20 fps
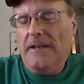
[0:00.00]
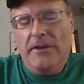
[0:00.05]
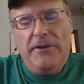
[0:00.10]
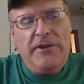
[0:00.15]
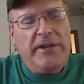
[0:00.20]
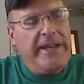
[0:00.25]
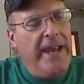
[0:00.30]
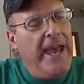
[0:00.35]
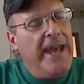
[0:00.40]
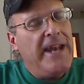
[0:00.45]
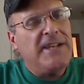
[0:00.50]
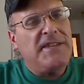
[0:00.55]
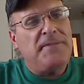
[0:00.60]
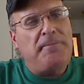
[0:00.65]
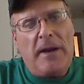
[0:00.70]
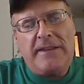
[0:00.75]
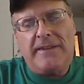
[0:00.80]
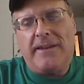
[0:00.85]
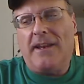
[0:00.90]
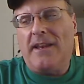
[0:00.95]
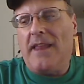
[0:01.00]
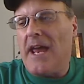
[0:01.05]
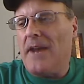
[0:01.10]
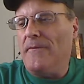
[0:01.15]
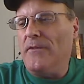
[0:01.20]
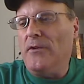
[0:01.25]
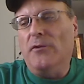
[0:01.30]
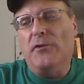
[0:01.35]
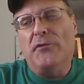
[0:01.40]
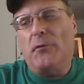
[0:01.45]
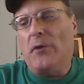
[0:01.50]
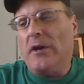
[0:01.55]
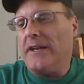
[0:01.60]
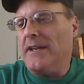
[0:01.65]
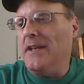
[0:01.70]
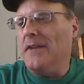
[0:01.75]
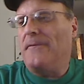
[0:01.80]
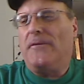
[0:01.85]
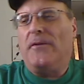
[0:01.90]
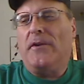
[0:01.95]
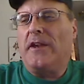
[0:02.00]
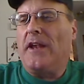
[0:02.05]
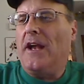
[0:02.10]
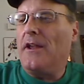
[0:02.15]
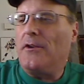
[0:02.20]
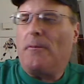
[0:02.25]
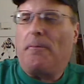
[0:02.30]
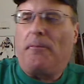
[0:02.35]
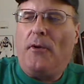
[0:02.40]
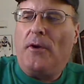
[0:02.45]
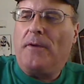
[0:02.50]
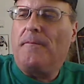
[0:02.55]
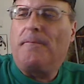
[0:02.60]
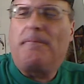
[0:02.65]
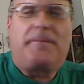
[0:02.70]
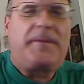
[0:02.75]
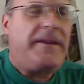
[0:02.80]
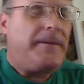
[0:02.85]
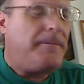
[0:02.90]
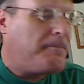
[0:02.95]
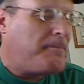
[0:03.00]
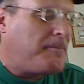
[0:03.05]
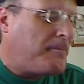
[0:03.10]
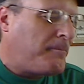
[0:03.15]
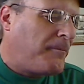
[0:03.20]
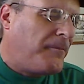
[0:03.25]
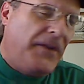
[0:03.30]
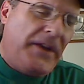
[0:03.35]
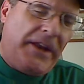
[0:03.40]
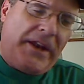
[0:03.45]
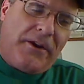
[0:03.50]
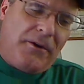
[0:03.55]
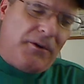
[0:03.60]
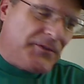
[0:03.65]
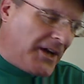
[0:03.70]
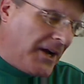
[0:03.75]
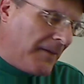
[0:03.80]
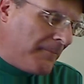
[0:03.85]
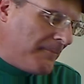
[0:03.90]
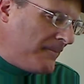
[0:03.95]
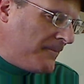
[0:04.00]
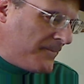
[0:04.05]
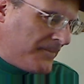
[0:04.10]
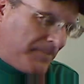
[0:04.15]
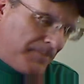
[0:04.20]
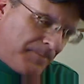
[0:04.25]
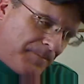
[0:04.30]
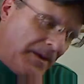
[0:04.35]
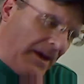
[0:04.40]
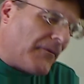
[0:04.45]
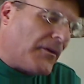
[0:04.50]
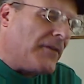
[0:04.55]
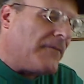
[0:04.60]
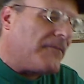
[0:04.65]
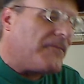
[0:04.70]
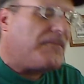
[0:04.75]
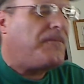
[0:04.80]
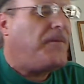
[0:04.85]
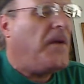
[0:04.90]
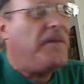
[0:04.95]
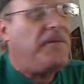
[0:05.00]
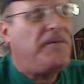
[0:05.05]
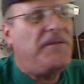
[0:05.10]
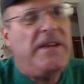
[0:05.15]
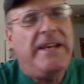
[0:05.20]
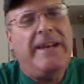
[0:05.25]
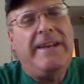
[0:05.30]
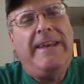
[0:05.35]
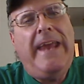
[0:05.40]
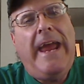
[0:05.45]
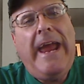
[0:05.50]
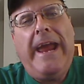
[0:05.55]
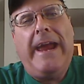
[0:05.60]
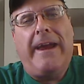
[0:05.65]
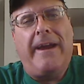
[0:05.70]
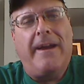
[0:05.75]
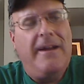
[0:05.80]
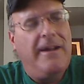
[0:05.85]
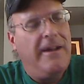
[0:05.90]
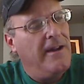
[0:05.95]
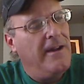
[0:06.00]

And you can't expect to get a lot of views, Ricky, if you got you're putting videos up every 15 a day.